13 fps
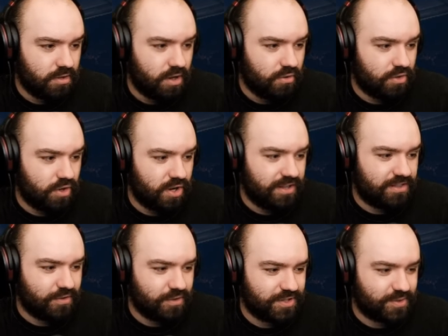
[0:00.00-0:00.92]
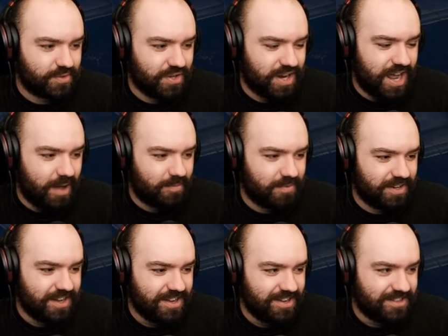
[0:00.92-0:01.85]
Oh god, I thought this was going to
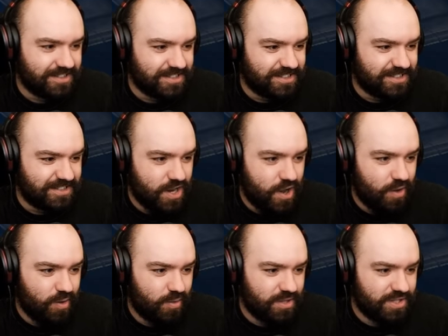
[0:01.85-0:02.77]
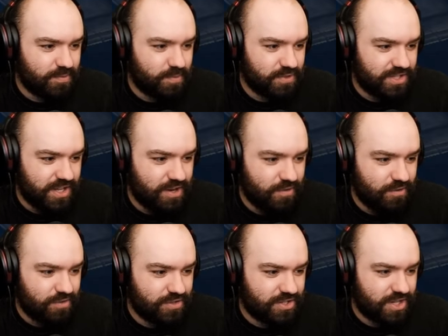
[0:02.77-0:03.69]
happen. No, you weren't supposed to hear
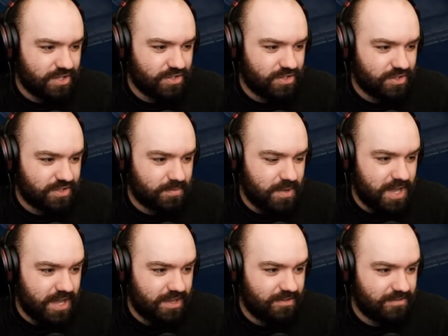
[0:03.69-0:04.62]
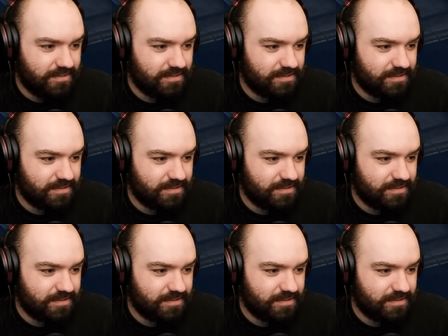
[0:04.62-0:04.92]
all those gunshots, man.